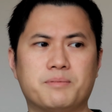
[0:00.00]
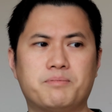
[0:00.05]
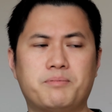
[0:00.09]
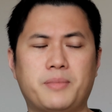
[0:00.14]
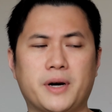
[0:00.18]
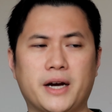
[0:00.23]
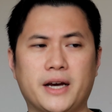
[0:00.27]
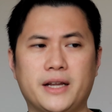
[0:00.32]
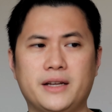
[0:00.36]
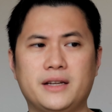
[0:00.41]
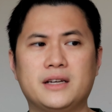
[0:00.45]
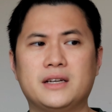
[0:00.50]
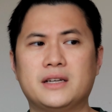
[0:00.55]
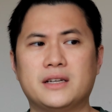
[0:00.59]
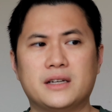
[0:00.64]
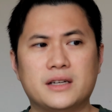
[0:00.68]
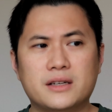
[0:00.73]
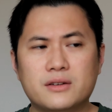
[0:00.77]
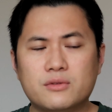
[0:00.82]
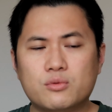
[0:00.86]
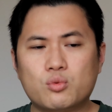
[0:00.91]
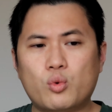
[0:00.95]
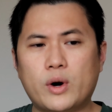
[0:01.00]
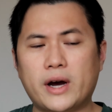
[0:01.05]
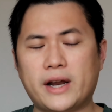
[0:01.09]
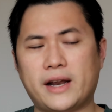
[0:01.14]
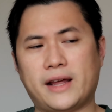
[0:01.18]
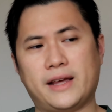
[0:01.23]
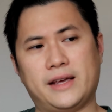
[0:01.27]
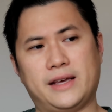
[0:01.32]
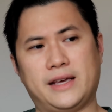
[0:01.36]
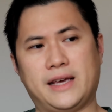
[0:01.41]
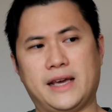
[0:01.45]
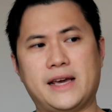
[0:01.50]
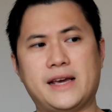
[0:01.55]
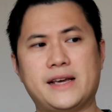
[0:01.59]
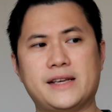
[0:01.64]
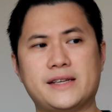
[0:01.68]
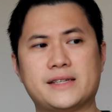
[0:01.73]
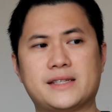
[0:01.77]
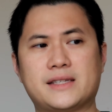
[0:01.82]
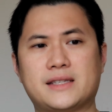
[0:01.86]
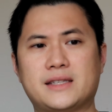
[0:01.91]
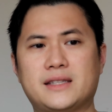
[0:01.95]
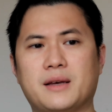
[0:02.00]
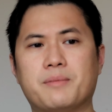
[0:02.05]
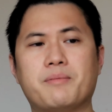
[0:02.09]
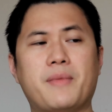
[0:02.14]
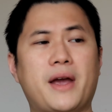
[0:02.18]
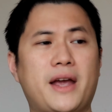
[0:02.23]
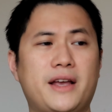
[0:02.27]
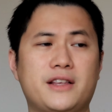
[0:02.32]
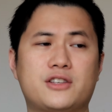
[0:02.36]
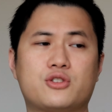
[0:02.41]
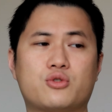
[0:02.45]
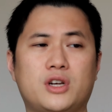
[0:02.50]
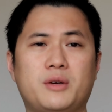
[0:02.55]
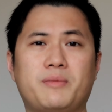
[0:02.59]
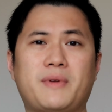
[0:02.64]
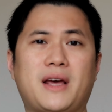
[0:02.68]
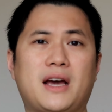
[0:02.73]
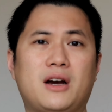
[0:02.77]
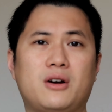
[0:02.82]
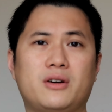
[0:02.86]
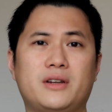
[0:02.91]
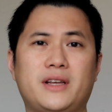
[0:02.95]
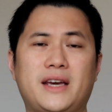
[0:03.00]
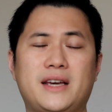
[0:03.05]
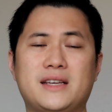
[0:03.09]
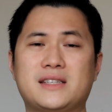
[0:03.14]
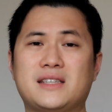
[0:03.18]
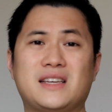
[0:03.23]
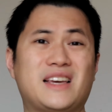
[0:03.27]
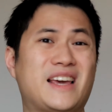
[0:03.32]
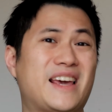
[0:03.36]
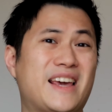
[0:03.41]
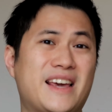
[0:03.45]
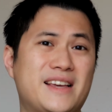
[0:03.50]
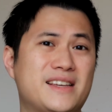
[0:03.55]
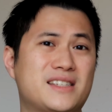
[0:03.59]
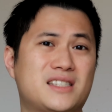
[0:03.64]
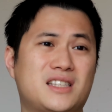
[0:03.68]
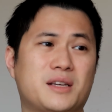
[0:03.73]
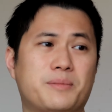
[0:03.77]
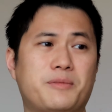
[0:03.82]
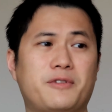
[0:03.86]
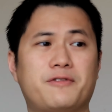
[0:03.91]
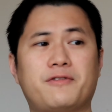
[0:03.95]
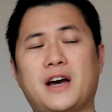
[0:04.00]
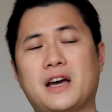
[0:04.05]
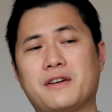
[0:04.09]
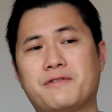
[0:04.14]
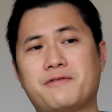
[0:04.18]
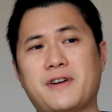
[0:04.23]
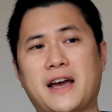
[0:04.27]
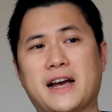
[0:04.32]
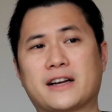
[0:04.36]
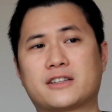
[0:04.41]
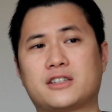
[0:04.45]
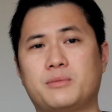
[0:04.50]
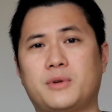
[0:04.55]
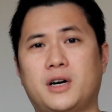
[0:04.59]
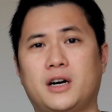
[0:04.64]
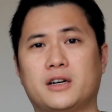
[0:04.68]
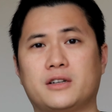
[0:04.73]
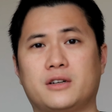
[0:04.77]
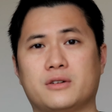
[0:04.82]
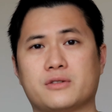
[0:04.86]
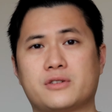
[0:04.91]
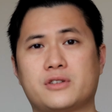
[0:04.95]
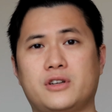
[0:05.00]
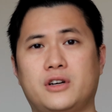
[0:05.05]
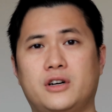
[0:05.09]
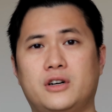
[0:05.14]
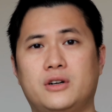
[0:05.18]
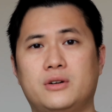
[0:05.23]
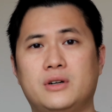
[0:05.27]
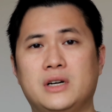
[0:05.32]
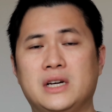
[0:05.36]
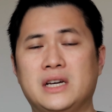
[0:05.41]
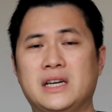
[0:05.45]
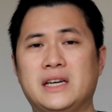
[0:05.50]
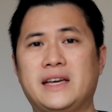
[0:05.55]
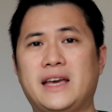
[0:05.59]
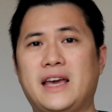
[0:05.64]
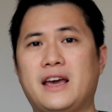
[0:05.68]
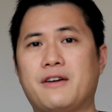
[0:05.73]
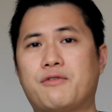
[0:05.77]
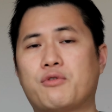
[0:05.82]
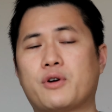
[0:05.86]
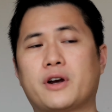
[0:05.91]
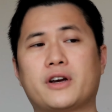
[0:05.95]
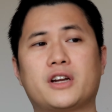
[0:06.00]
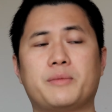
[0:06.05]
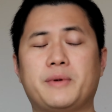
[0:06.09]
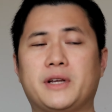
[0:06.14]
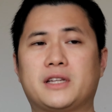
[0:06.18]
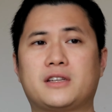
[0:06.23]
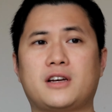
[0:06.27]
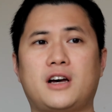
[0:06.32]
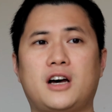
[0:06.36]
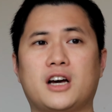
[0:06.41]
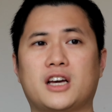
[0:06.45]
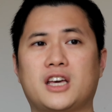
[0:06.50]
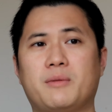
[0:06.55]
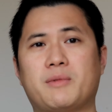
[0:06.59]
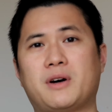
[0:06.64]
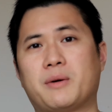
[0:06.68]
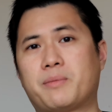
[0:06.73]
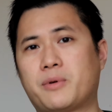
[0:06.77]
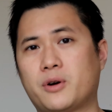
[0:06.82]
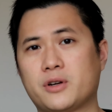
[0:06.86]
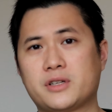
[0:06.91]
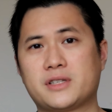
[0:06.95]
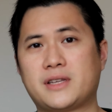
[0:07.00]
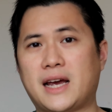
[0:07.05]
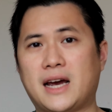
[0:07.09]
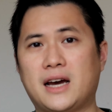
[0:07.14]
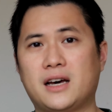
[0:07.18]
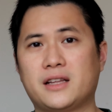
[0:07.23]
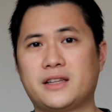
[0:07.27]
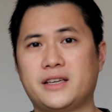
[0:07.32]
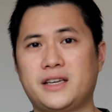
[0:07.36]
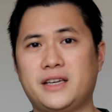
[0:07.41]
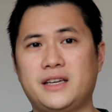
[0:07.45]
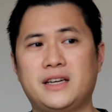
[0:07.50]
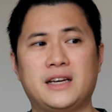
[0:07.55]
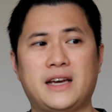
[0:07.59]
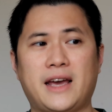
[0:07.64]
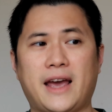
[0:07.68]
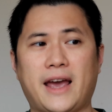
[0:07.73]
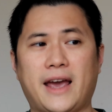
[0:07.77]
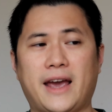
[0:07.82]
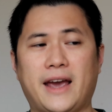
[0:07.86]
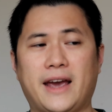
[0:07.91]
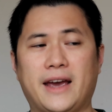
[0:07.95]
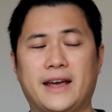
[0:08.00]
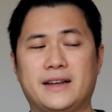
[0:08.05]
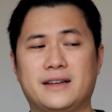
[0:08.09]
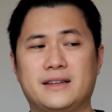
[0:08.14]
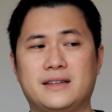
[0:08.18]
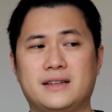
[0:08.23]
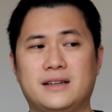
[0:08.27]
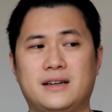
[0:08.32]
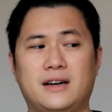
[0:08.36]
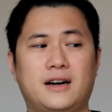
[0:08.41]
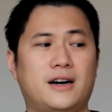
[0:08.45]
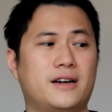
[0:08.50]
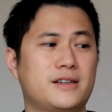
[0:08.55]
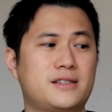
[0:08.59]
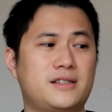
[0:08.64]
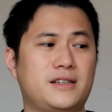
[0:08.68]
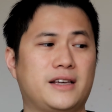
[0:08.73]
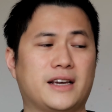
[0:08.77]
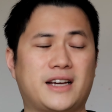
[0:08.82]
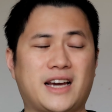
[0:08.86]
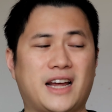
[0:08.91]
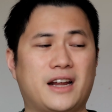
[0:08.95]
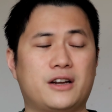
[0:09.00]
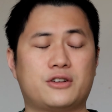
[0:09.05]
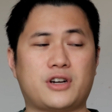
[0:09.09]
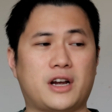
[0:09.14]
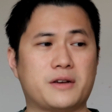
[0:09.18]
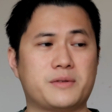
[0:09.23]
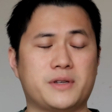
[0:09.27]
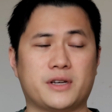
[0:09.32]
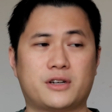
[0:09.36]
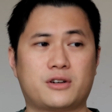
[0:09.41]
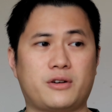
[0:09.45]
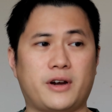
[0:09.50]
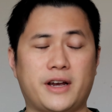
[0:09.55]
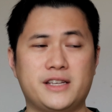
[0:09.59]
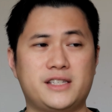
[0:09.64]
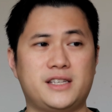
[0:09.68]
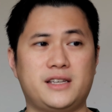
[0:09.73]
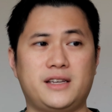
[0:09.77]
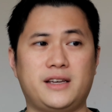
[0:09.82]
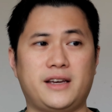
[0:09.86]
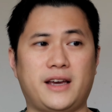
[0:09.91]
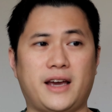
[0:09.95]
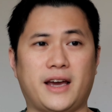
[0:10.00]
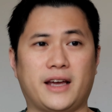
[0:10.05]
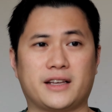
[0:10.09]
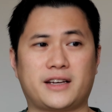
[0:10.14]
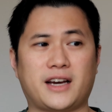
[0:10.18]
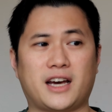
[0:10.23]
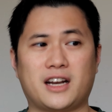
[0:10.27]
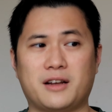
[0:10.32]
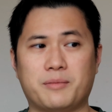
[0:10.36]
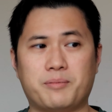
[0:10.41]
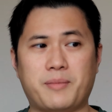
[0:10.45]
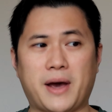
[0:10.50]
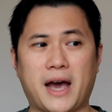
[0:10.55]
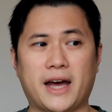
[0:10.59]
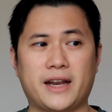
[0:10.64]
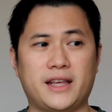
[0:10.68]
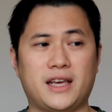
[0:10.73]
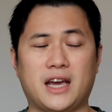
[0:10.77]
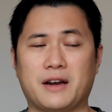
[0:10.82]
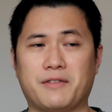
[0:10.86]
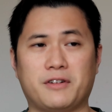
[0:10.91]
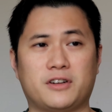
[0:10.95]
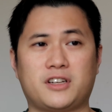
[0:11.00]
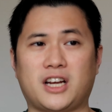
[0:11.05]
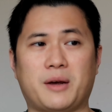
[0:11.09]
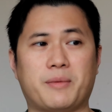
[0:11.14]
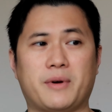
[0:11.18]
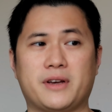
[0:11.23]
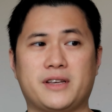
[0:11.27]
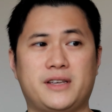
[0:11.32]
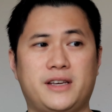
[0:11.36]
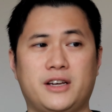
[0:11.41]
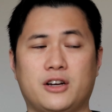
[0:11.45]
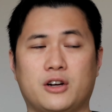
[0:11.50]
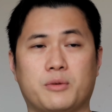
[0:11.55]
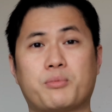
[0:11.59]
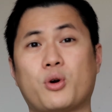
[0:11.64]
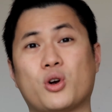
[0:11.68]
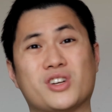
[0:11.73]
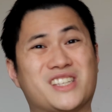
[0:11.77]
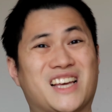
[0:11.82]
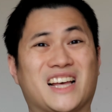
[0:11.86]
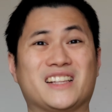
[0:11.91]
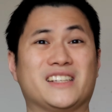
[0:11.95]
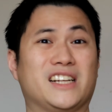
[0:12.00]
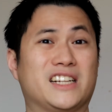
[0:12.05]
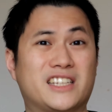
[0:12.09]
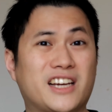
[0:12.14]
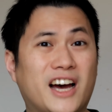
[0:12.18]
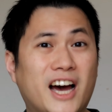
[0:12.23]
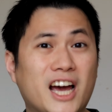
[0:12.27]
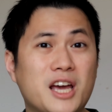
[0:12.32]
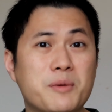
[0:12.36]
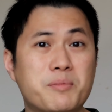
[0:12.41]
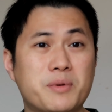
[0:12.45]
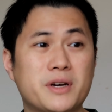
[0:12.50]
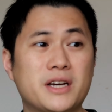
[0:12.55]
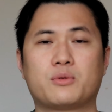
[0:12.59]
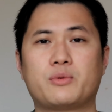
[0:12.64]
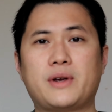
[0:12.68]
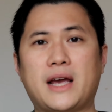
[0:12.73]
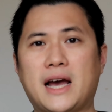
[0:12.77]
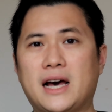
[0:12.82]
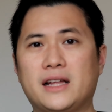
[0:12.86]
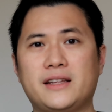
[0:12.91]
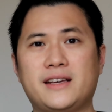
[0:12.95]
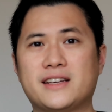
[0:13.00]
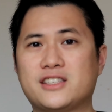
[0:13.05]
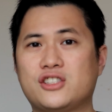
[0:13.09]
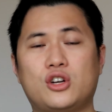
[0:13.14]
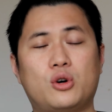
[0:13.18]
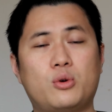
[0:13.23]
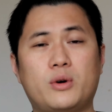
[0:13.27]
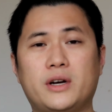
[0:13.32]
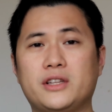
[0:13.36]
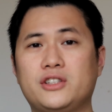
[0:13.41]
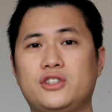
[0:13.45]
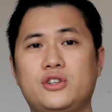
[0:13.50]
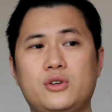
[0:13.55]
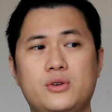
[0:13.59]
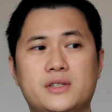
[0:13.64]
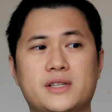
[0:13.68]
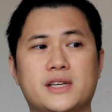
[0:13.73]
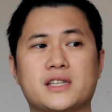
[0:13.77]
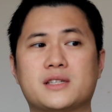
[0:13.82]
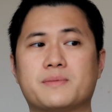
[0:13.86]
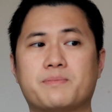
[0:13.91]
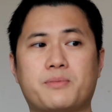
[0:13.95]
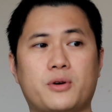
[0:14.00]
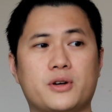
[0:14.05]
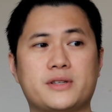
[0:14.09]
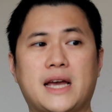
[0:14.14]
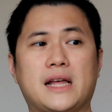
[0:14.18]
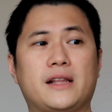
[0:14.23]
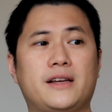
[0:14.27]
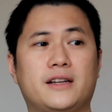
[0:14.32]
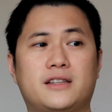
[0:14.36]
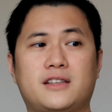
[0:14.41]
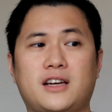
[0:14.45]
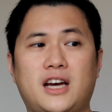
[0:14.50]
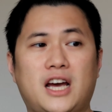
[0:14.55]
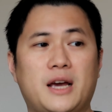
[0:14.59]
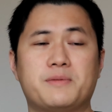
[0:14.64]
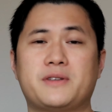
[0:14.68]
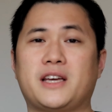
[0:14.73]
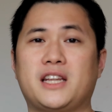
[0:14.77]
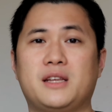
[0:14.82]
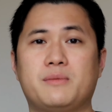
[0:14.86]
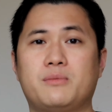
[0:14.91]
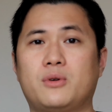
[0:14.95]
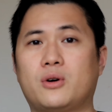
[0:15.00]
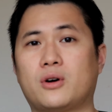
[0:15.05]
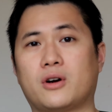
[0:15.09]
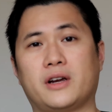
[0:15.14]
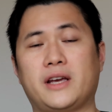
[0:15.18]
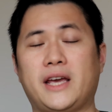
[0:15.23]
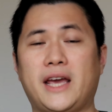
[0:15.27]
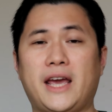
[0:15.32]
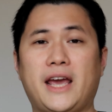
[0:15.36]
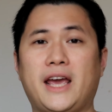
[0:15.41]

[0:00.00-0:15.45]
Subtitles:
But what is the mainstream nowadays is the 5-factor model. So if we're going to be talking about personality, and honestly it kind of drives me crazy and kind of batty every time I hear personality type, the reality is no one uses personality types anymore